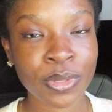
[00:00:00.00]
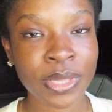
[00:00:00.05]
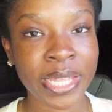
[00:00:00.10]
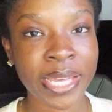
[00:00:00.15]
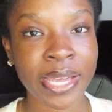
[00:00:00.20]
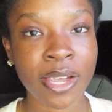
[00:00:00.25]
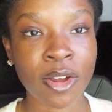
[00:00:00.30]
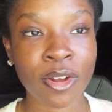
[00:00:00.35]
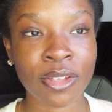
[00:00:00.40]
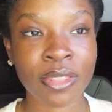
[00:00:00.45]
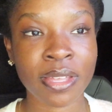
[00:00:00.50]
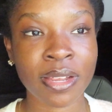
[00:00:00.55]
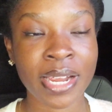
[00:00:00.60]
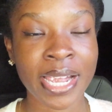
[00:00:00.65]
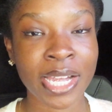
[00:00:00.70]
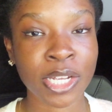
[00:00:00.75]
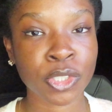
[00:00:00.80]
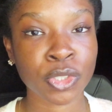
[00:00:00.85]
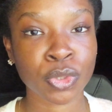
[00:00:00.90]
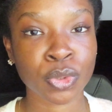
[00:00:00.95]
that are there
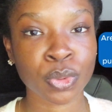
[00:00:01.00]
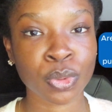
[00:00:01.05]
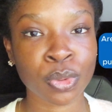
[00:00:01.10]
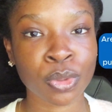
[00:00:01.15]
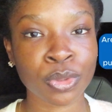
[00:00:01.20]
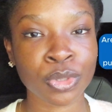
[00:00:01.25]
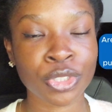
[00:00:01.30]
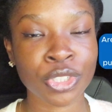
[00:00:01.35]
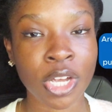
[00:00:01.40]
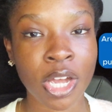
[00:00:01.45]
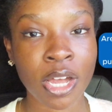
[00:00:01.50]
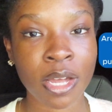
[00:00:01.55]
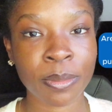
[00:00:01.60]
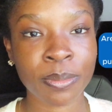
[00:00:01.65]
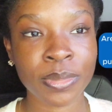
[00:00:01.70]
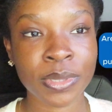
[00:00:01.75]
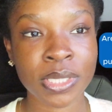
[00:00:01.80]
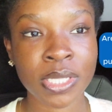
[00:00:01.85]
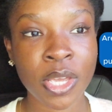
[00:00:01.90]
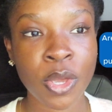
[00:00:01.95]
actual
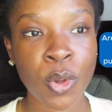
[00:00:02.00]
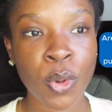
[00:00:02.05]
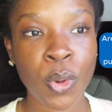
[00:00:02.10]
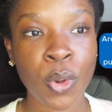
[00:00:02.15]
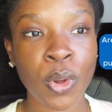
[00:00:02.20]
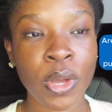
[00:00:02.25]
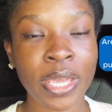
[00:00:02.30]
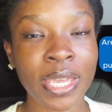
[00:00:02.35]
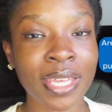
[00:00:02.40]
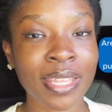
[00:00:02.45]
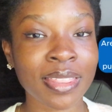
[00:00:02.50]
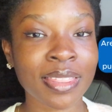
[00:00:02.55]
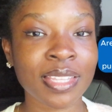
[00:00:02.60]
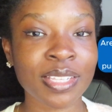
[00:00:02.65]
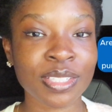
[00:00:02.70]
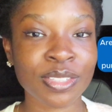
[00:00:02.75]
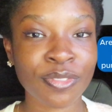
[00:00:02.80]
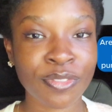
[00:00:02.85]
jobs in this